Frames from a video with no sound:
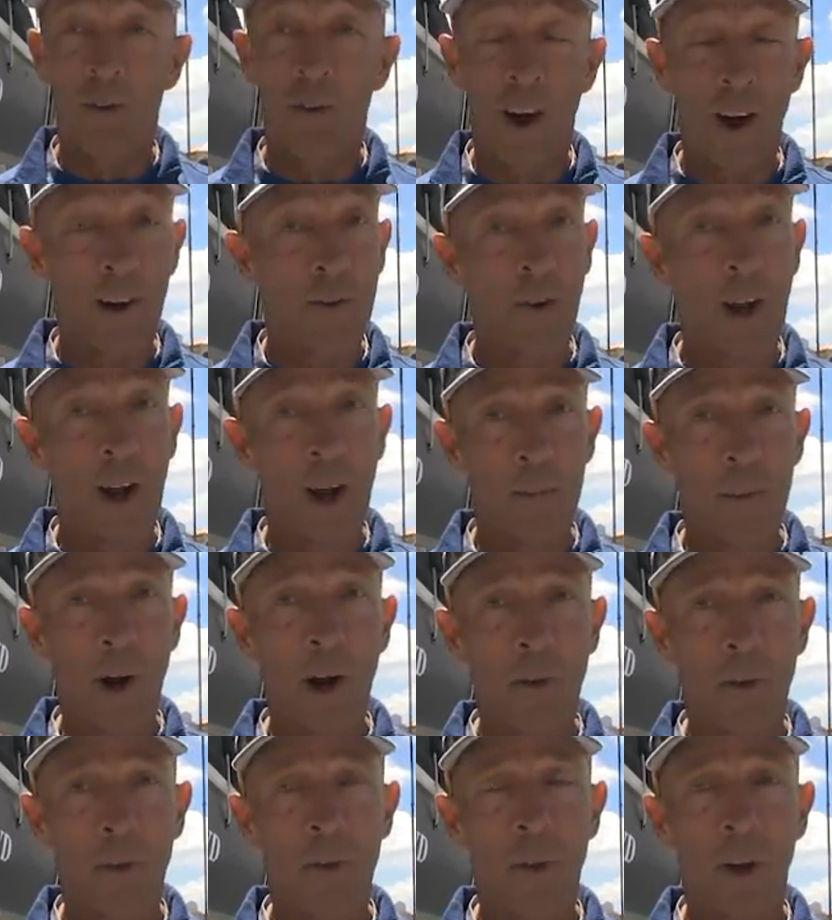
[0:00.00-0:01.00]
favour our
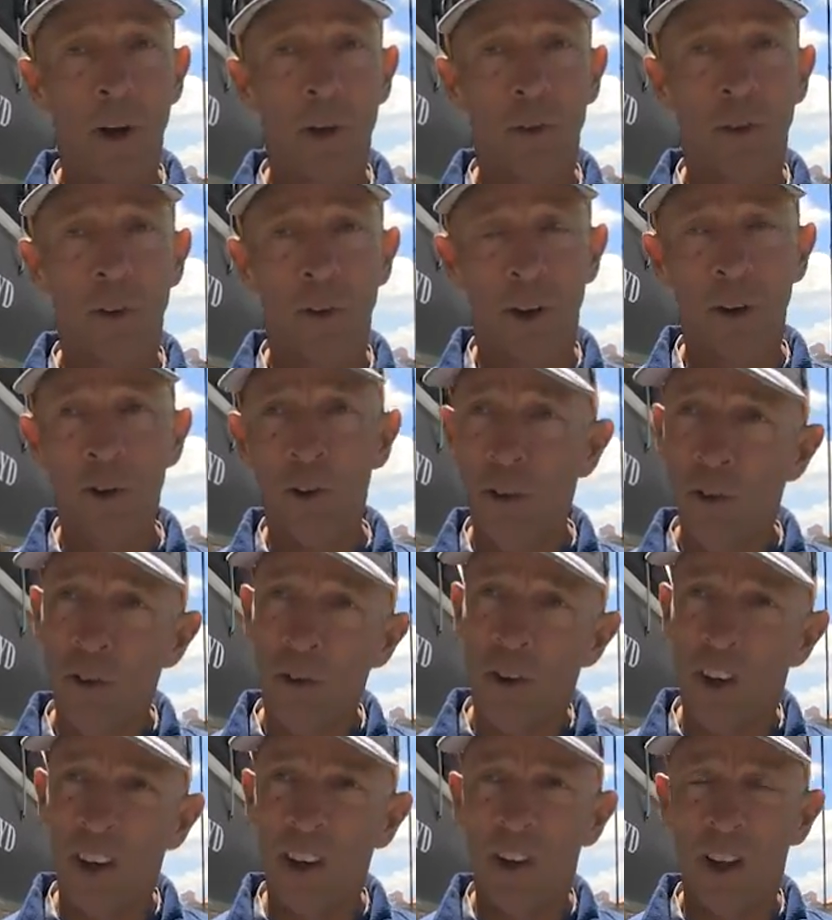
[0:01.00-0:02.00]
boat, those
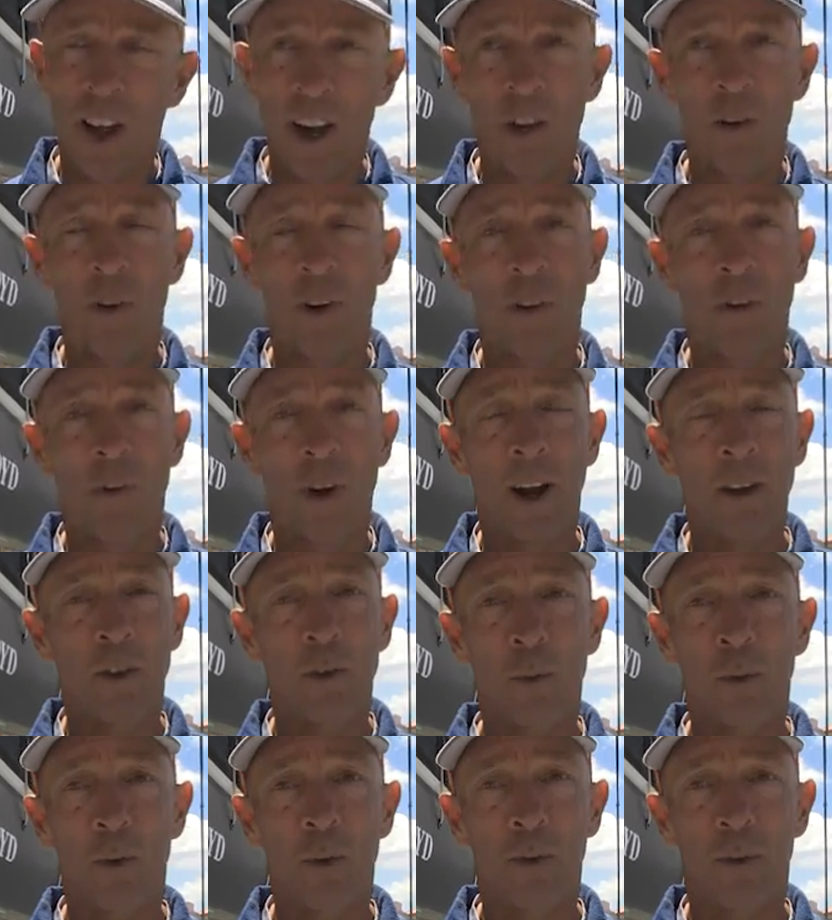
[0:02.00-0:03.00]
conditions. And then later in the
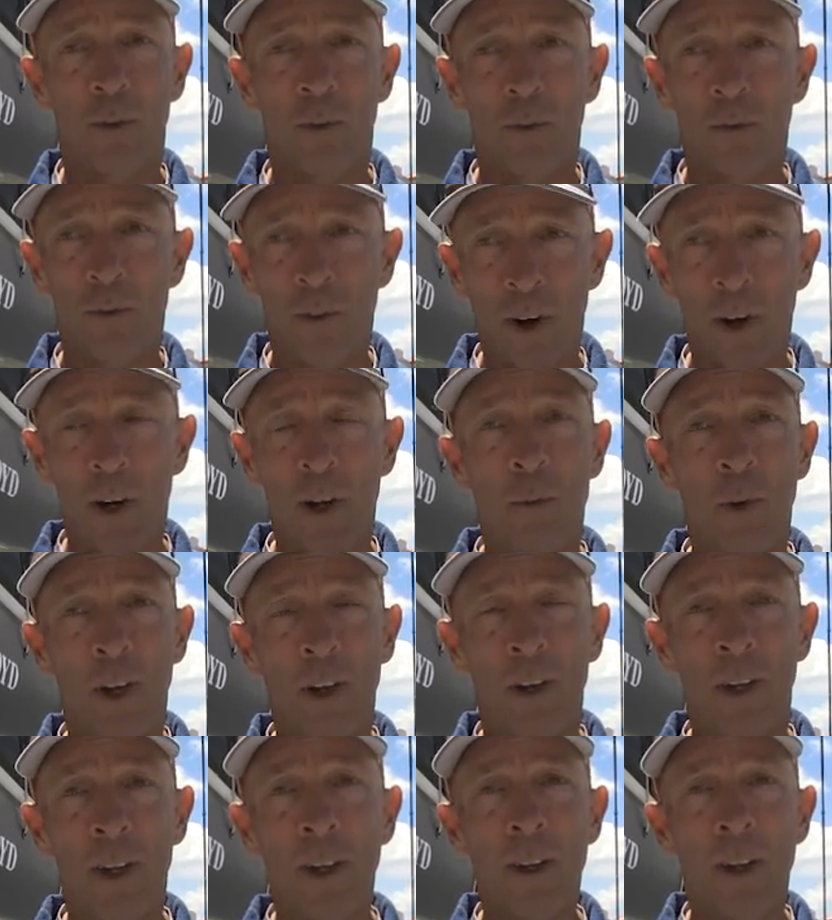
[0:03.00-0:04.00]
race was very
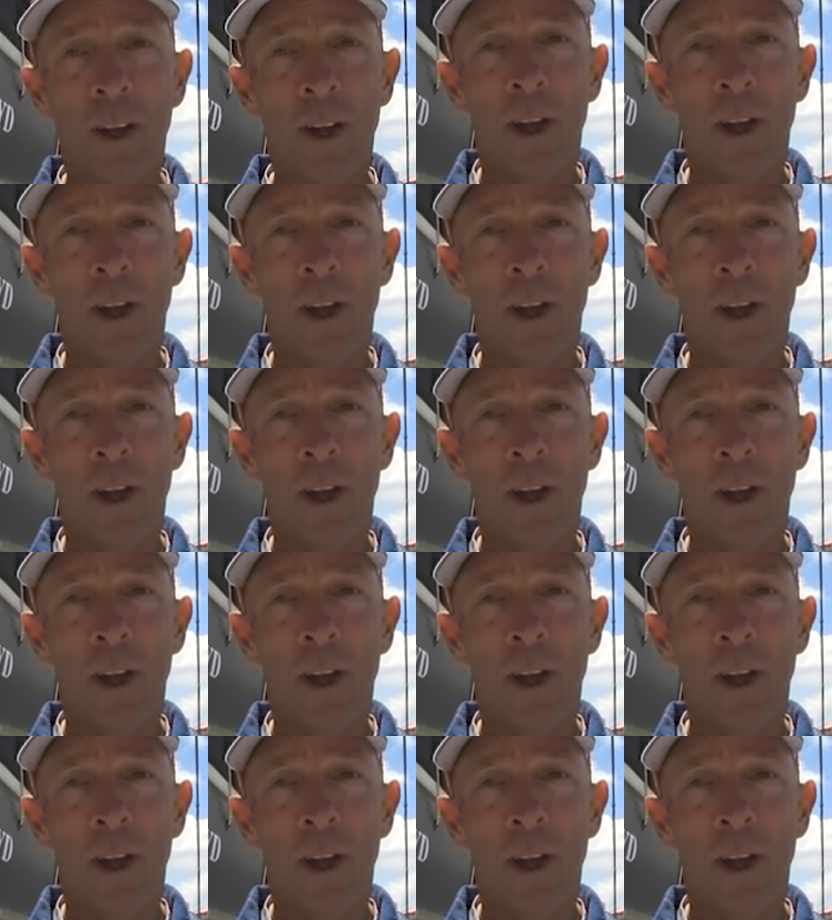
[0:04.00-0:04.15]
windy,